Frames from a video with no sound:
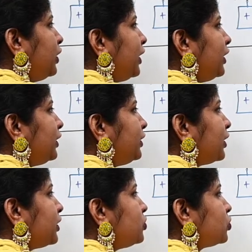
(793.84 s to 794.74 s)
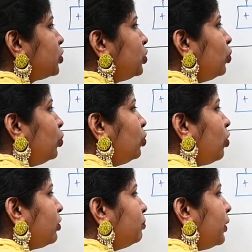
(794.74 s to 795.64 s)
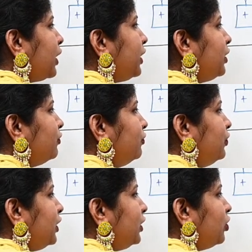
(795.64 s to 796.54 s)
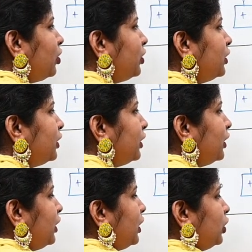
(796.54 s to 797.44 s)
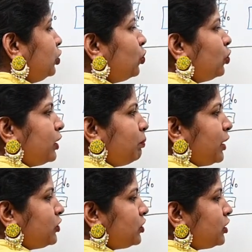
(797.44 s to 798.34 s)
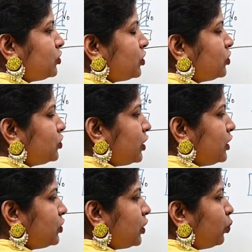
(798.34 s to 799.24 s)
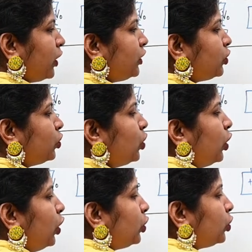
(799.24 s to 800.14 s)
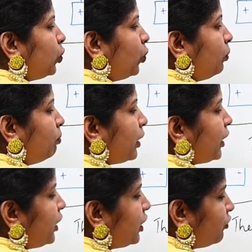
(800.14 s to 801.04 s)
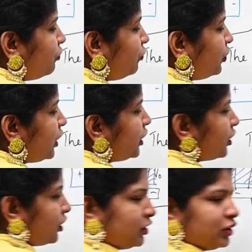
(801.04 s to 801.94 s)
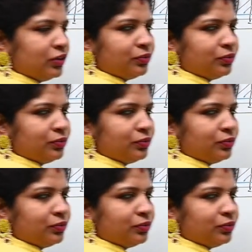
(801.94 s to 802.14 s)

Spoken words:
dielectric is Q naught by V naught. New capacitance is C is equal to Q by V naught.